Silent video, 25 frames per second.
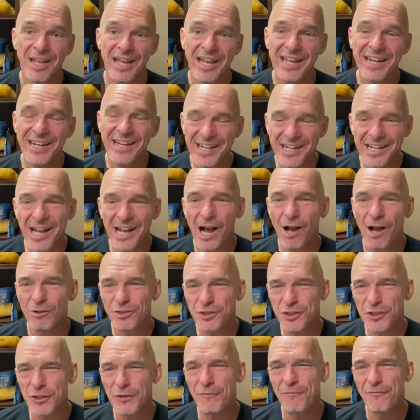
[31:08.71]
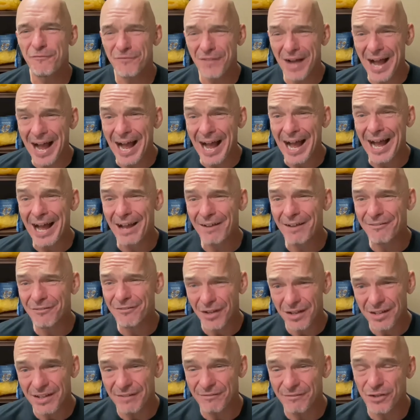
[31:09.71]
and it costs you five.
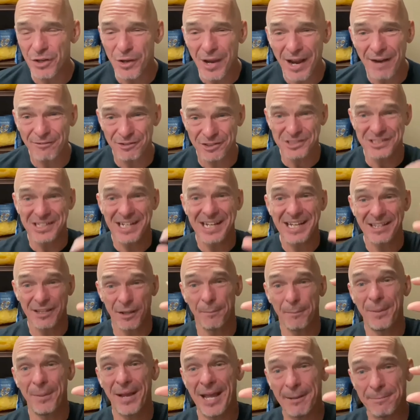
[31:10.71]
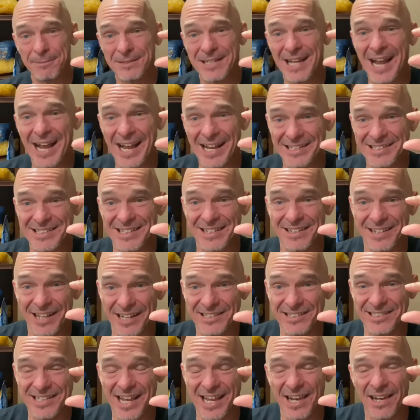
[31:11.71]
Have you ever seen the peptides that
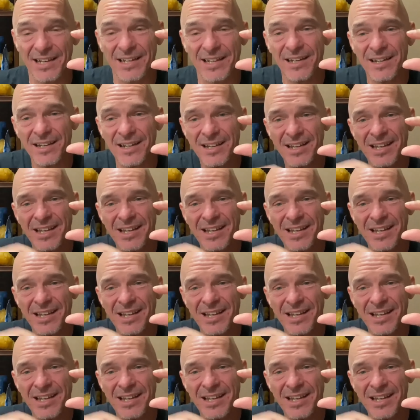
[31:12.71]
they selling?